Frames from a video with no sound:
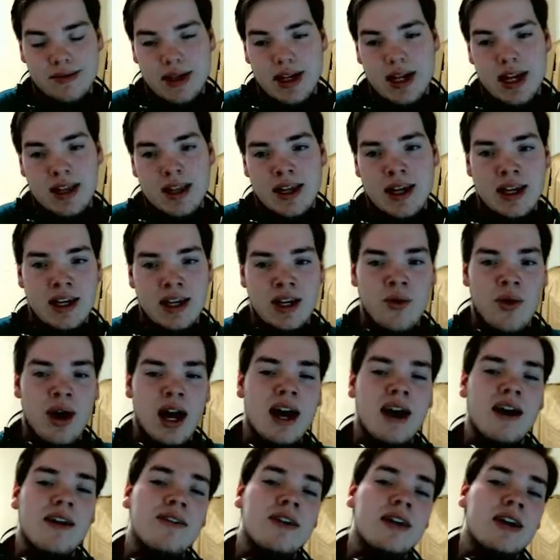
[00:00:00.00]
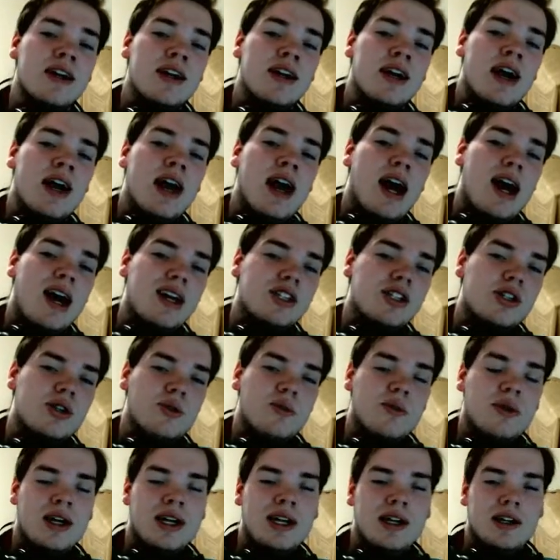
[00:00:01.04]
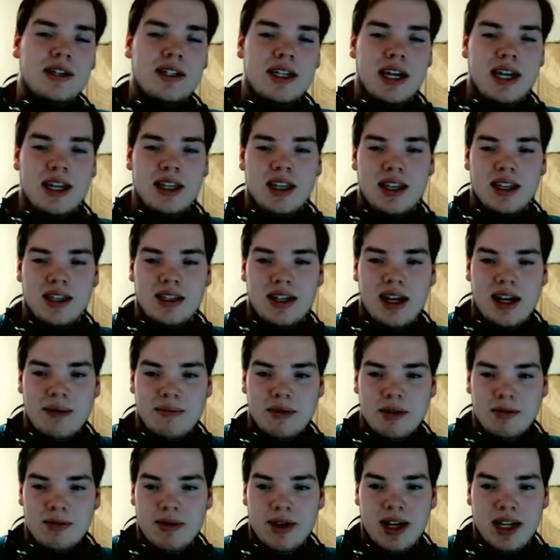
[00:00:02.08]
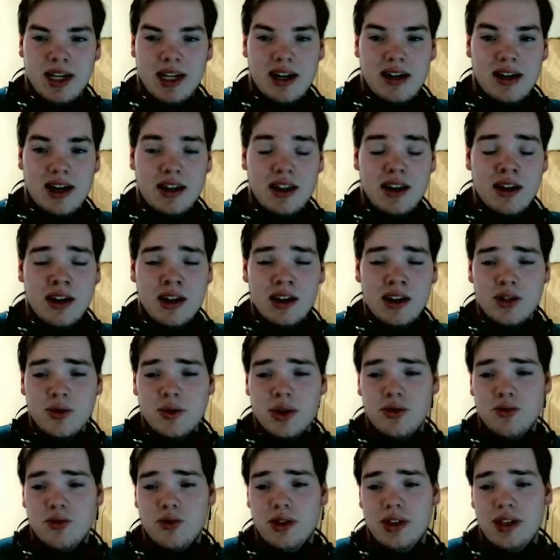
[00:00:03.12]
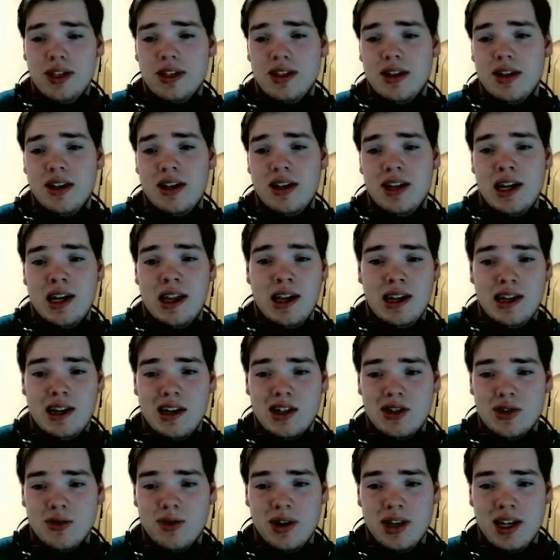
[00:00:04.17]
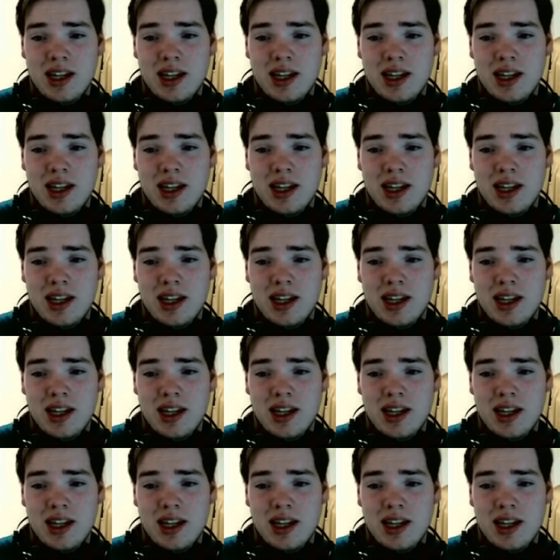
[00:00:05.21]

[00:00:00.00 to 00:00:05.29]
And then you have Oshawott taking the top spot here. I think Oshawott's really solid. I like Oshawott.